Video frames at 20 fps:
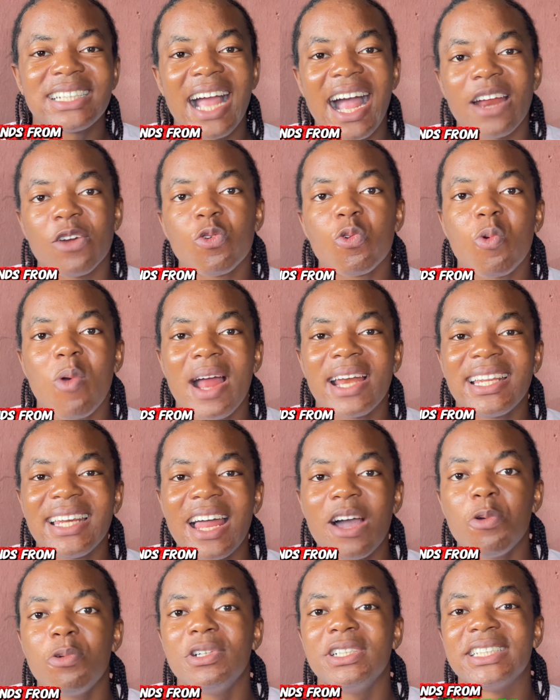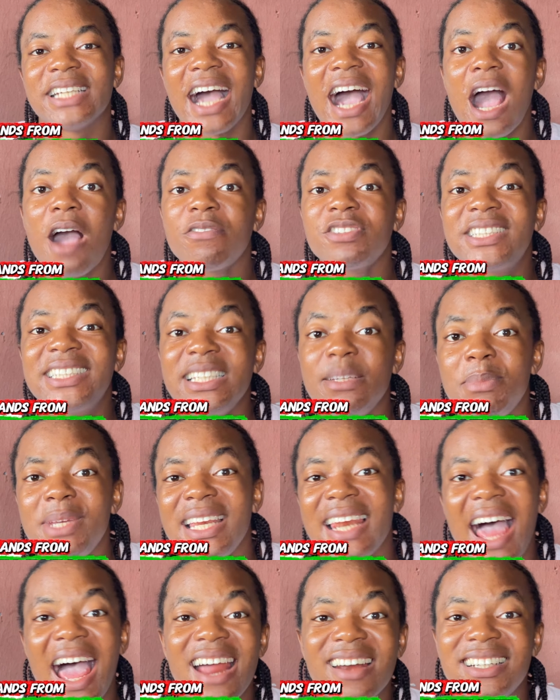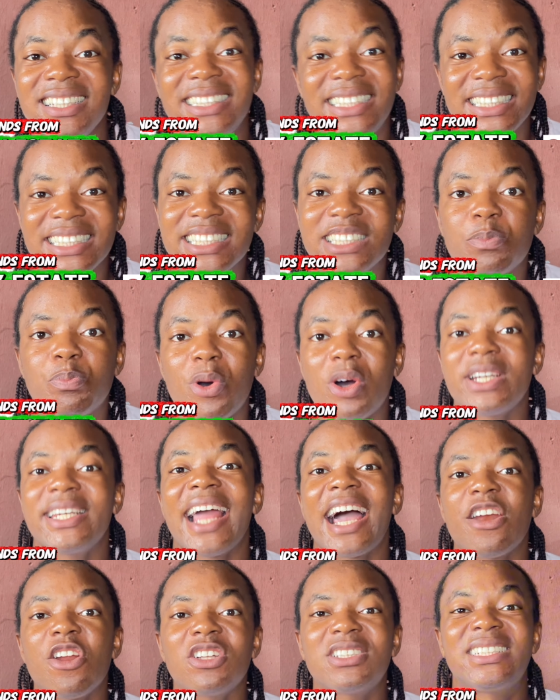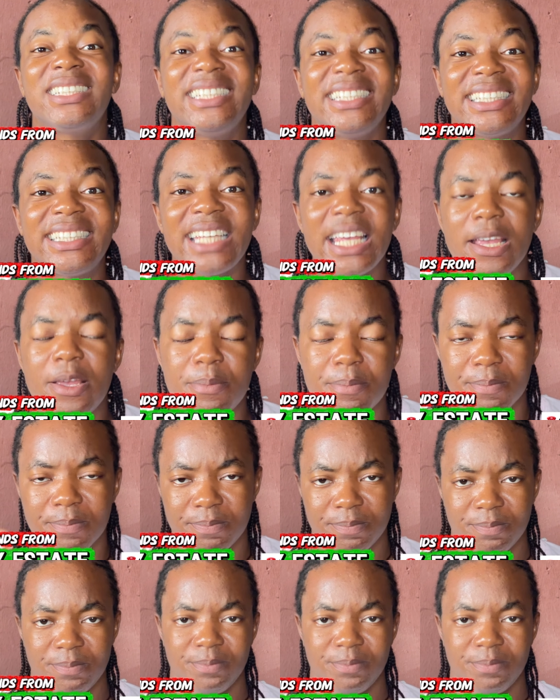and Ukwuani language have similarities, but they are not the same.